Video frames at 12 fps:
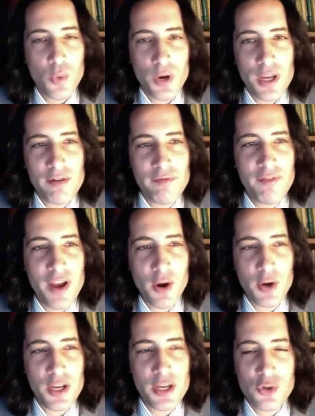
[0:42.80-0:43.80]
in a
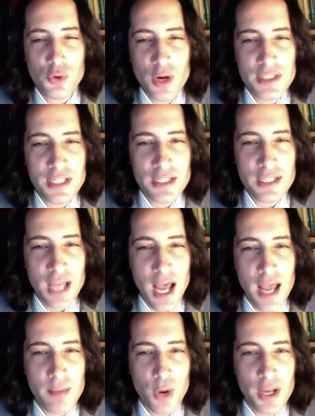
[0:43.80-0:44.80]
very interesting
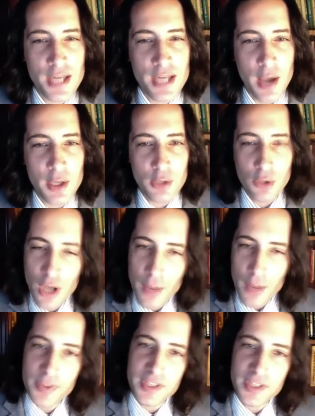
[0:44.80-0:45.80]
time right now. You look
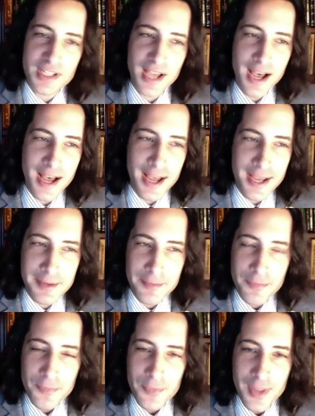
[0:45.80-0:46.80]
up in the sky
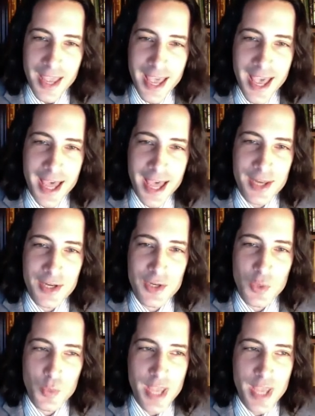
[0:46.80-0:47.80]
and
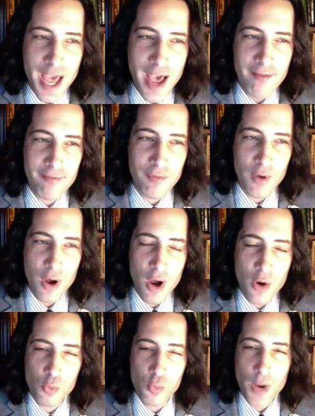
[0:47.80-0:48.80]
we have a
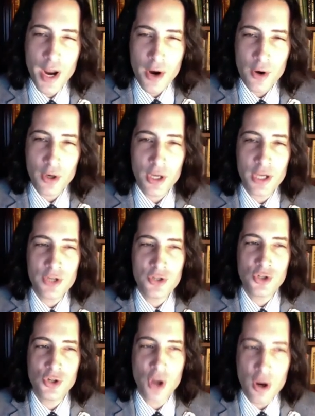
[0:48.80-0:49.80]
rare
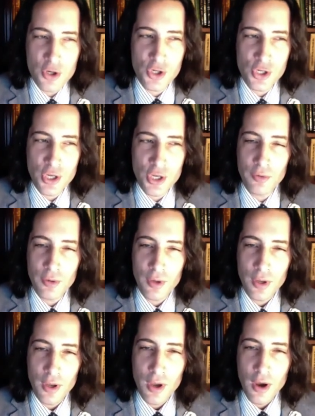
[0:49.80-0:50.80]
conjunction
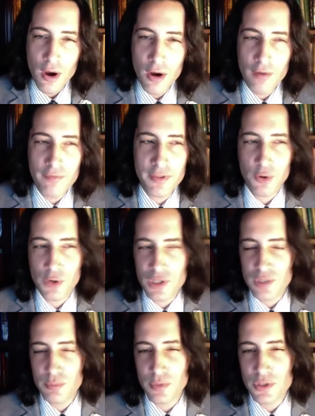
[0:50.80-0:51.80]
of the
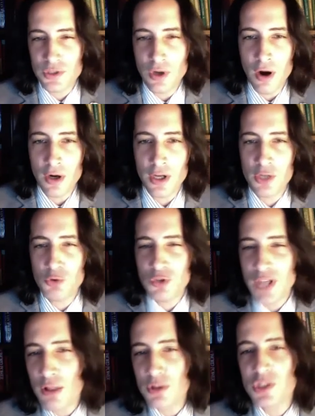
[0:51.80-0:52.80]
Christmas star. Can you
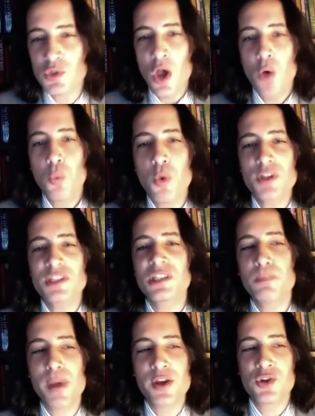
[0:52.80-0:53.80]
tell us what's
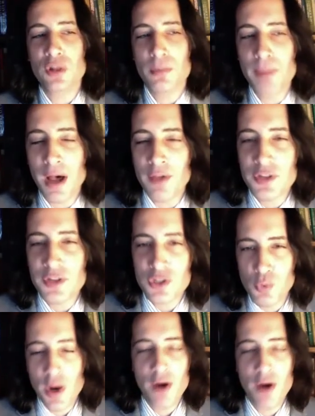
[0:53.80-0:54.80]
special about this
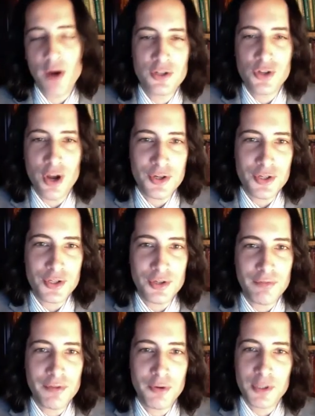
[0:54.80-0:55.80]
rare conjunction
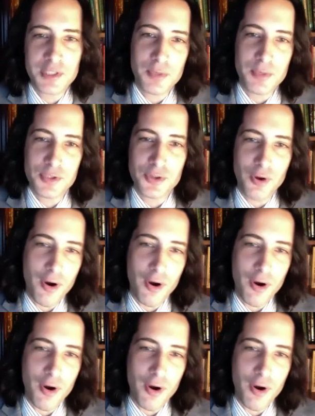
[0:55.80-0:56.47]
of the Christmas star?